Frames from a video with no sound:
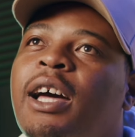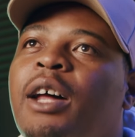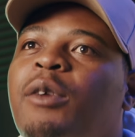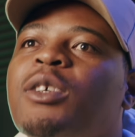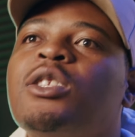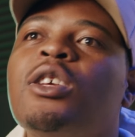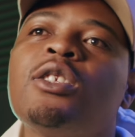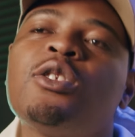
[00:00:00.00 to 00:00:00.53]

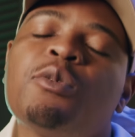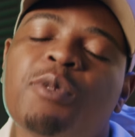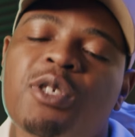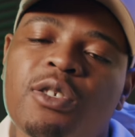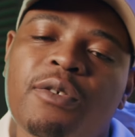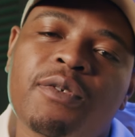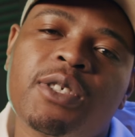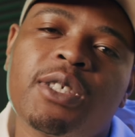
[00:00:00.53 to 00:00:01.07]
was not too
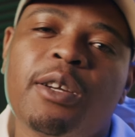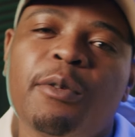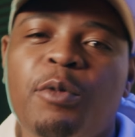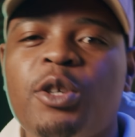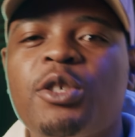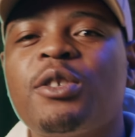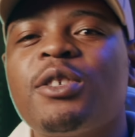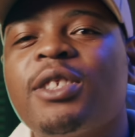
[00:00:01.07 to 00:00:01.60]
much of a
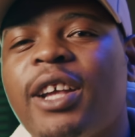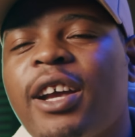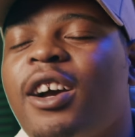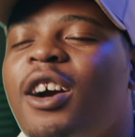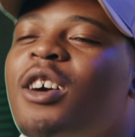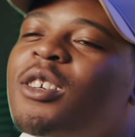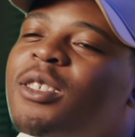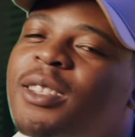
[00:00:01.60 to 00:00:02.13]
celebration. I was like,
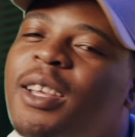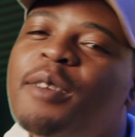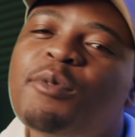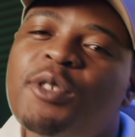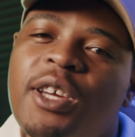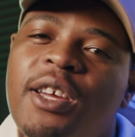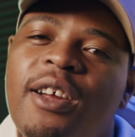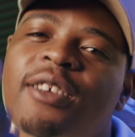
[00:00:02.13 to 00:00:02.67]
oh, damn,
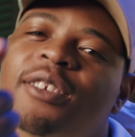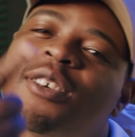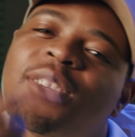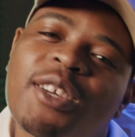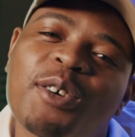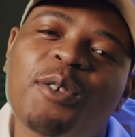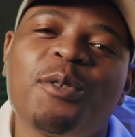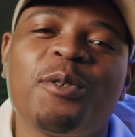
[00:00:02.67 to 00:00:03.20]
shout out.
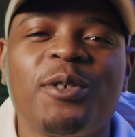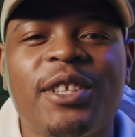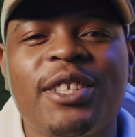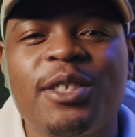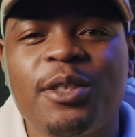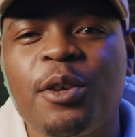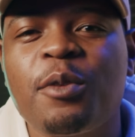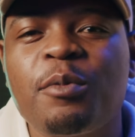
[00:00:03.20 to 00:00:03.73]
Okay, cool,
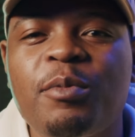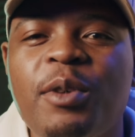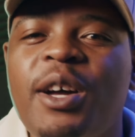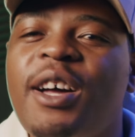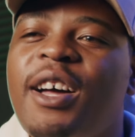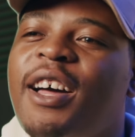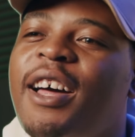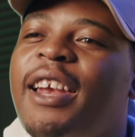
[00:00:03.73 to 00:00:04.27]
that's dope.
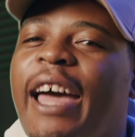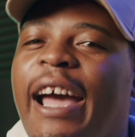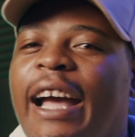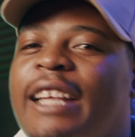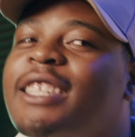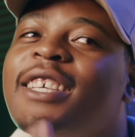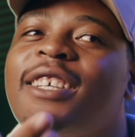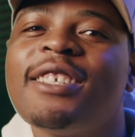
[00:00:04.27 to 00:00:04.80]
Like,
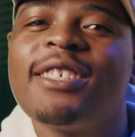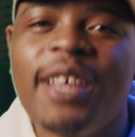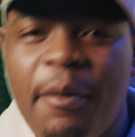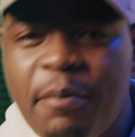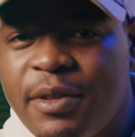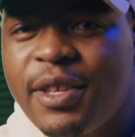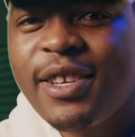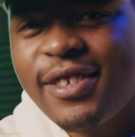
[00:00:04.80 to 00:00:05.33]
until
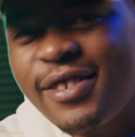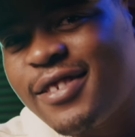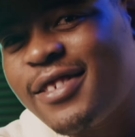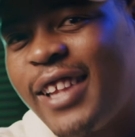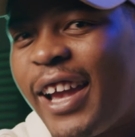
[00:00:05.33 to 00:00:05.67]
something,